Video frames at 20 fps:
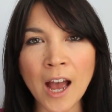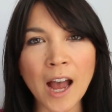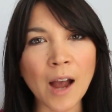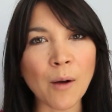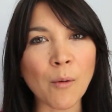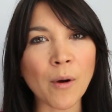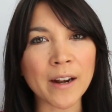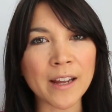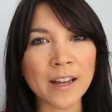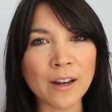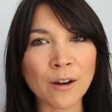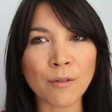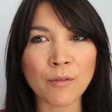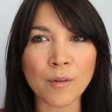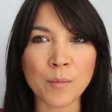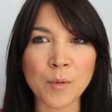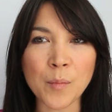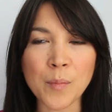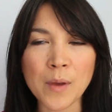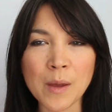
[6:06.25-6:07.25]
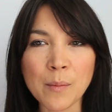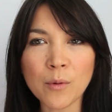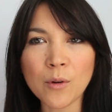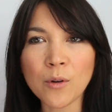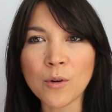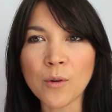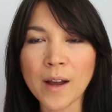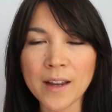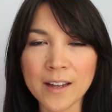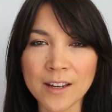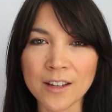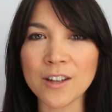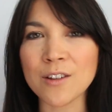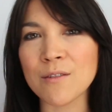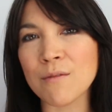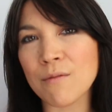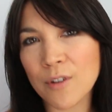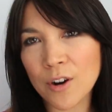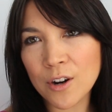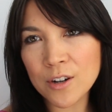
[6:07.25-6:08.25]
I want to hear from you people who I can
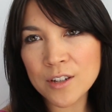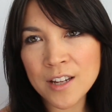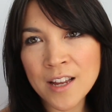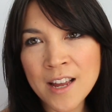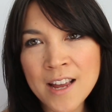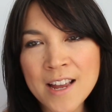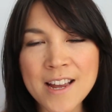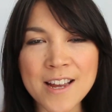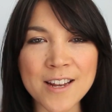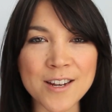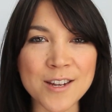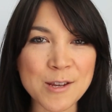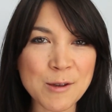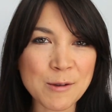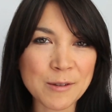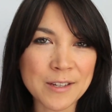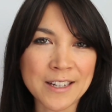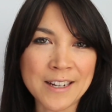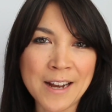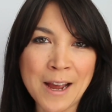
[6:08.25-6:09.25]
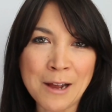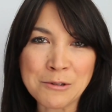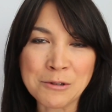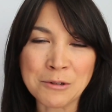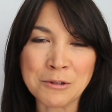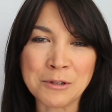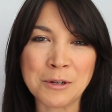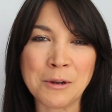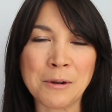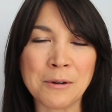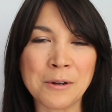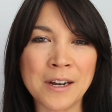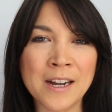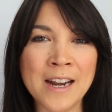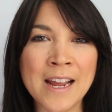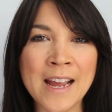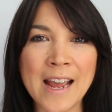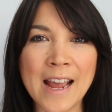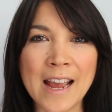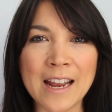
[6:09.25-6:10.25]
convert into using natural deodorant.
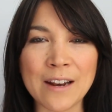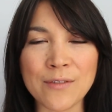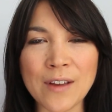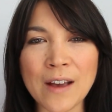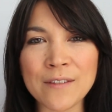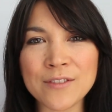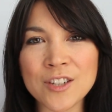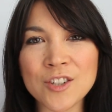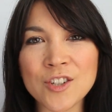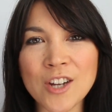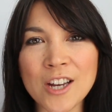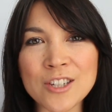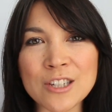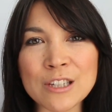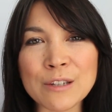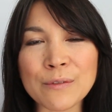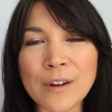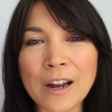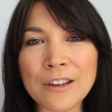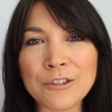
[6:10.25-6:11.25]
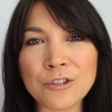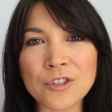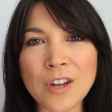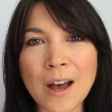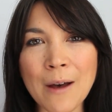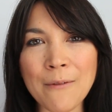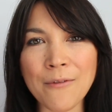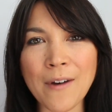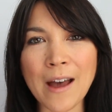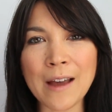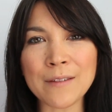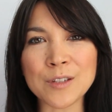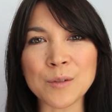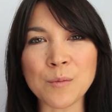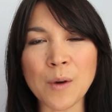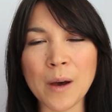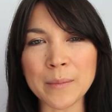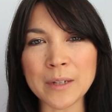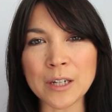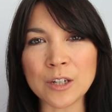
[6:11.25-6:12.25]
And if you have suggestions for other top 5s you
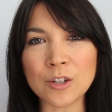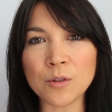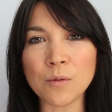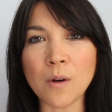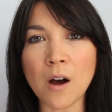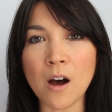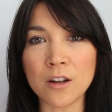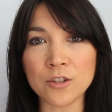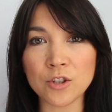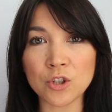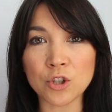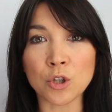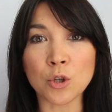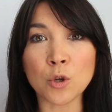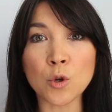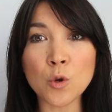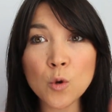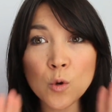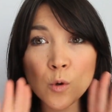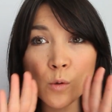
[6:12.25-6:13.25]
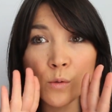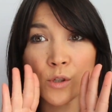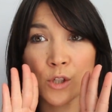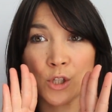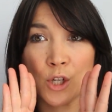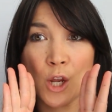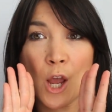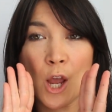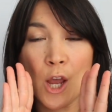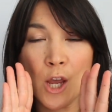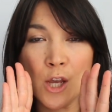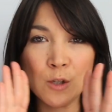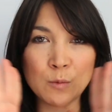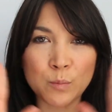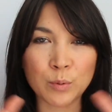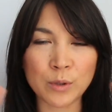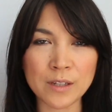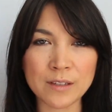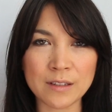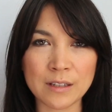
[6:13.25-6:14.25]
want me to do on Tuesdays,
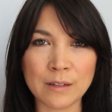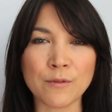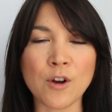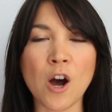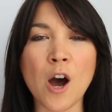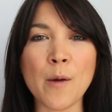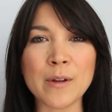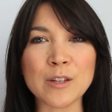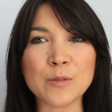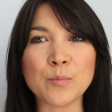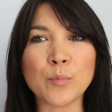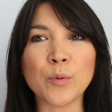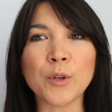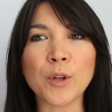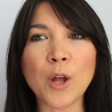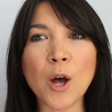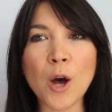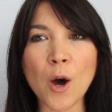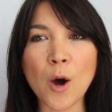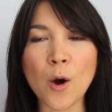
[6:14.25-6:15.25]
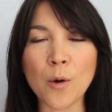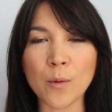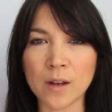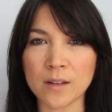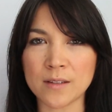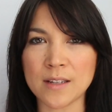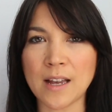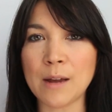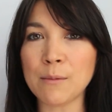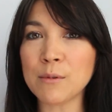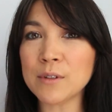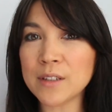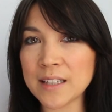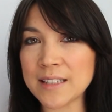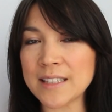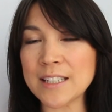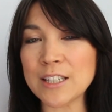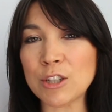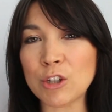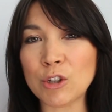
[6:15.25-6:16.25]
please leave comments below, because I will
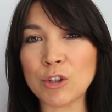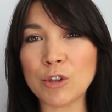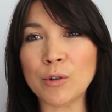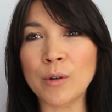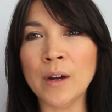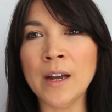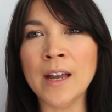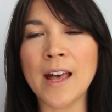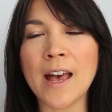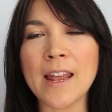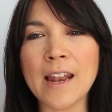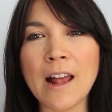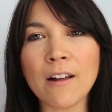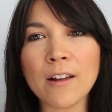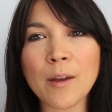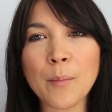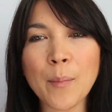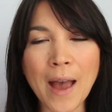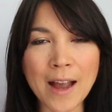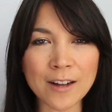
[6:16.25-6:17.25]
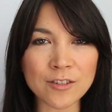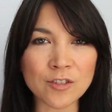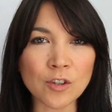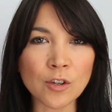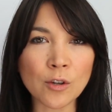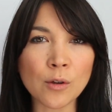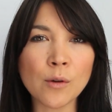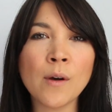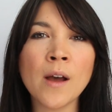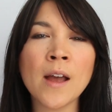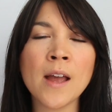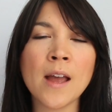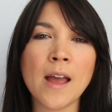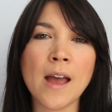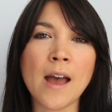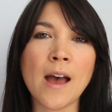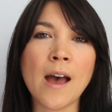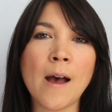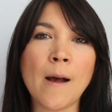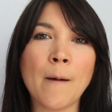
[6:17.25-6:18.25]
listen to you and I'll get back to you.
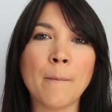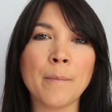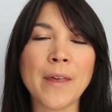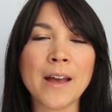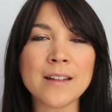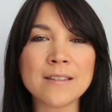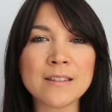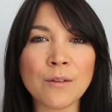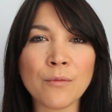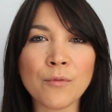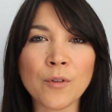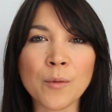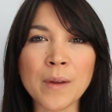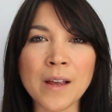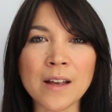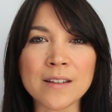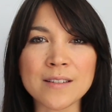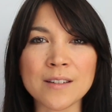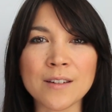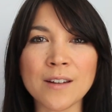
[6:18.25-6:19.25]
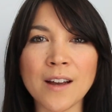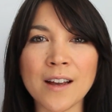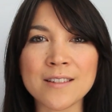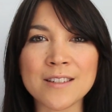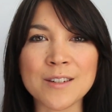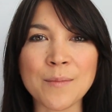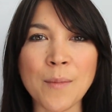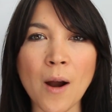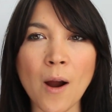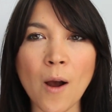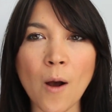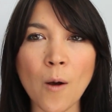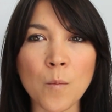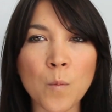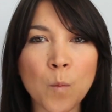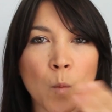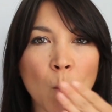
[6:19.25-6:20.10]
That's it for me. I'll see you guys tomorrow.